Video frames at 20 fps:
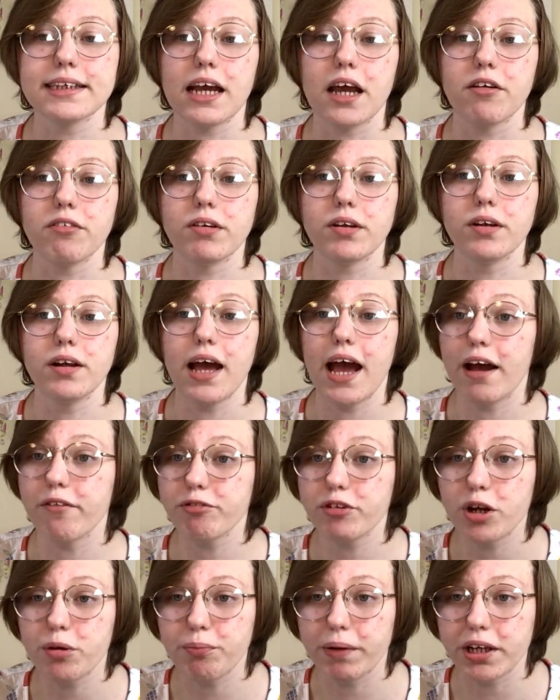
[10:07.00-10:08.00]
That's heaven.
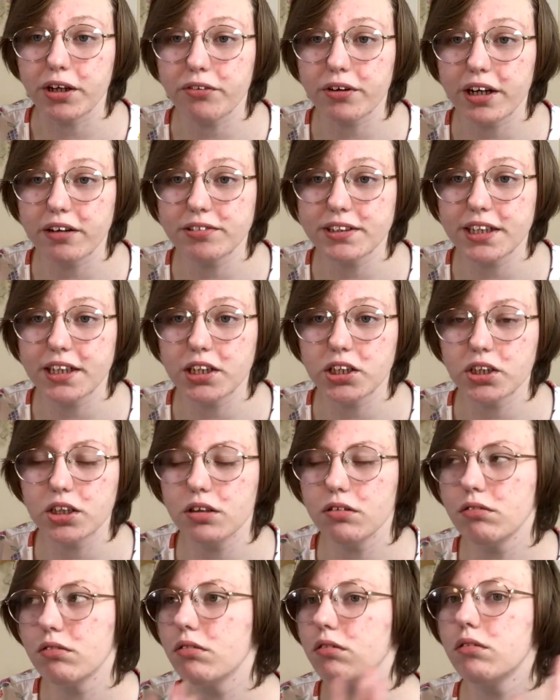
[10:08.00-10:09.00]
After a Minecraft
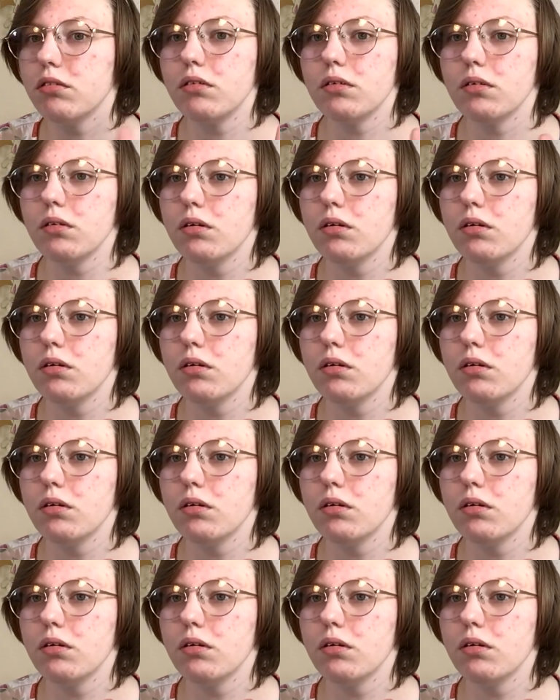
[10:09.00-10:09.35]
session,